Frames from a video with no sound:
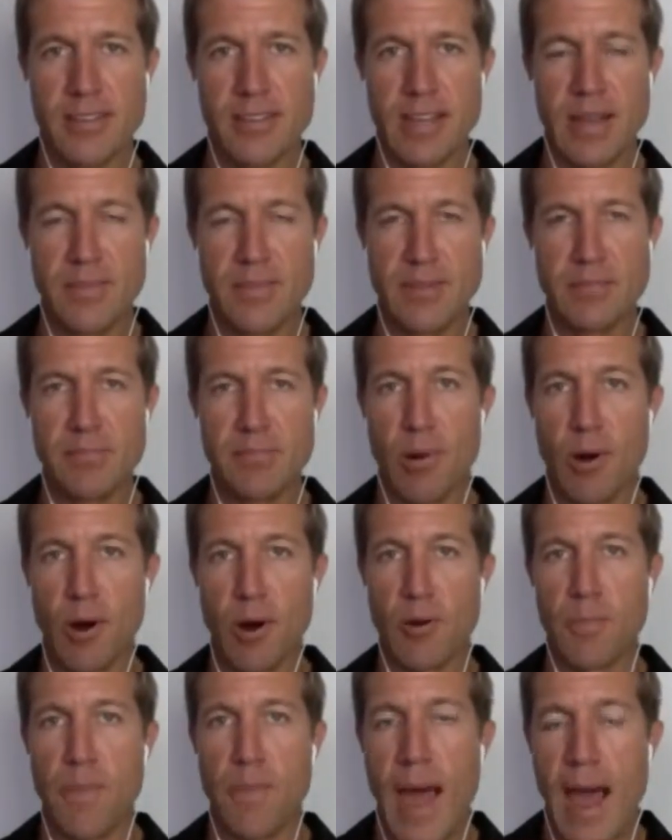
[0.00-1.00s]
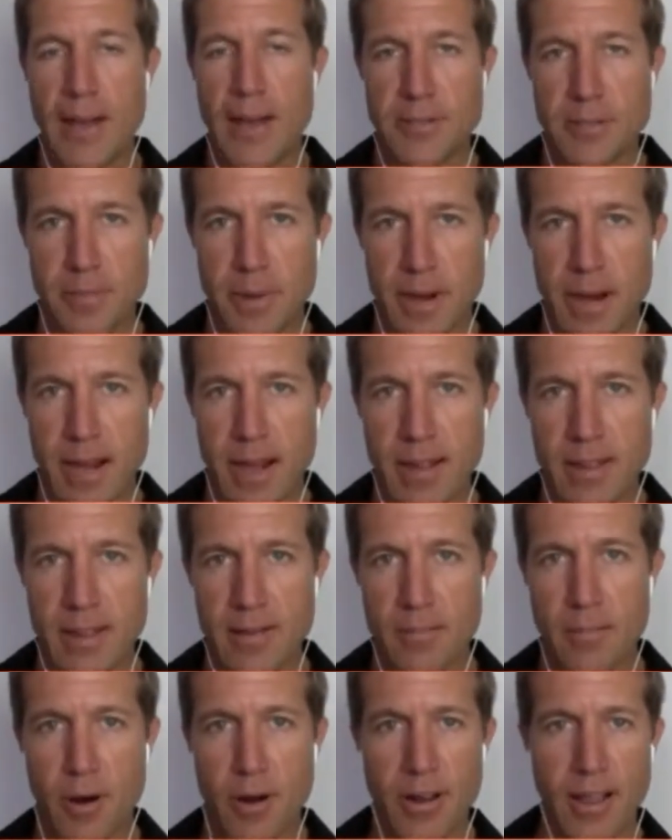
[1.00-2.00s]
His name is Mark Passerby.
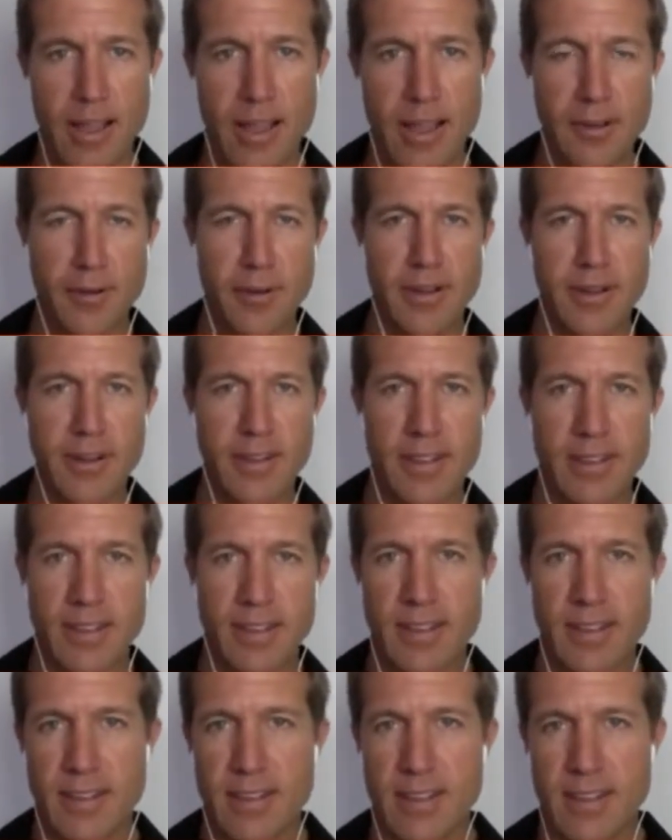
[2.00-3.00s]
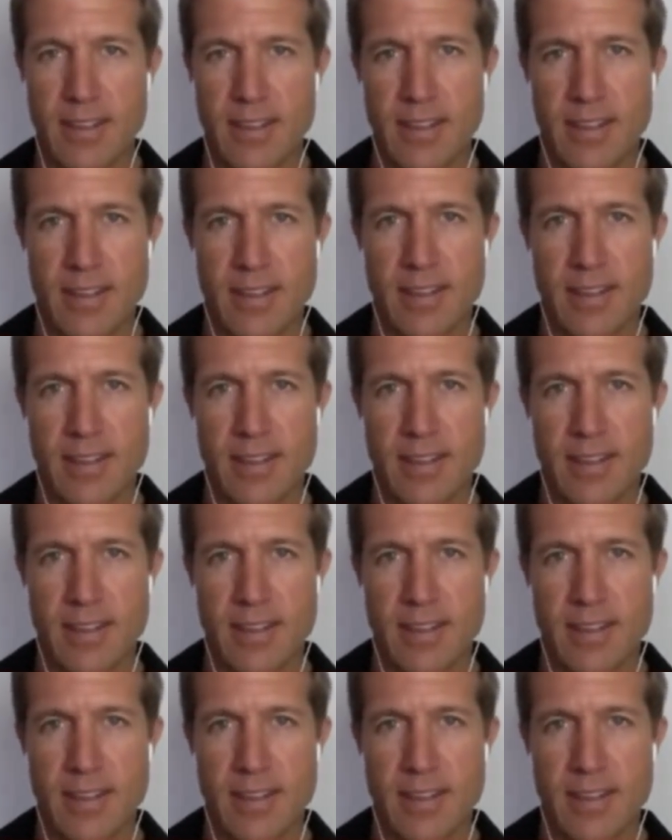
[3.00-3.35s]
Mark, how you doing? Good.